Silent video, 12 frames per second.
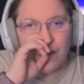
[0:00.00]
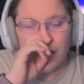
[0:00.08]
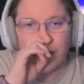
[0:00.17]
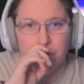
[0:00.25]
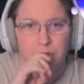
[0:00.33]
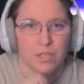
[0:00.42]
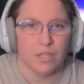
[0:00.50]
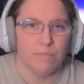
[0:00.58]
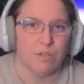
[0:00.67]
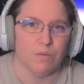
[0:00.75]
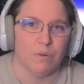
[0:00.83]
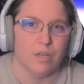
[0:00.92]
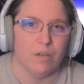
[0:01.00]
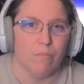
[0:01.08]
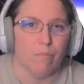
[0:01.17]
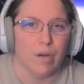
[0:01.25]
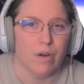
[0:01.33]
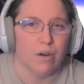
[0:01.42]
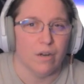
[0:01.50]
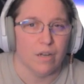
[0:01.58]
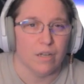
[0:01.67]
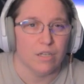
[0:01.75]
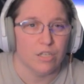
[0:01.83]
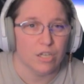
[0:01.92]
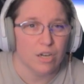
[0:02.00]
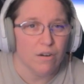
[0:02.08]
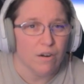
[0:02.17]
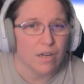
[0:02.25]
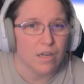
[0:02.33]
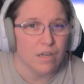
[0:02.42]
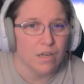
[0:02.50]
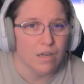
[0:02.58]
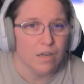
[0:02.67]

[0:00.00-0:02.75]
Especially between Marin and Jared,